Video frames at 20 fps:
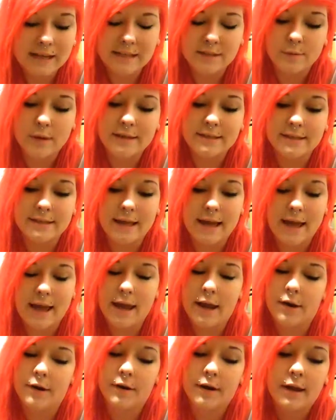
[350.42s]
That's why I did that
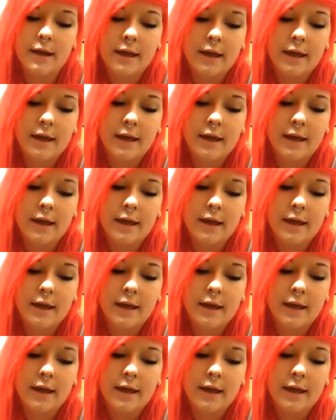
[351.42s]
hair.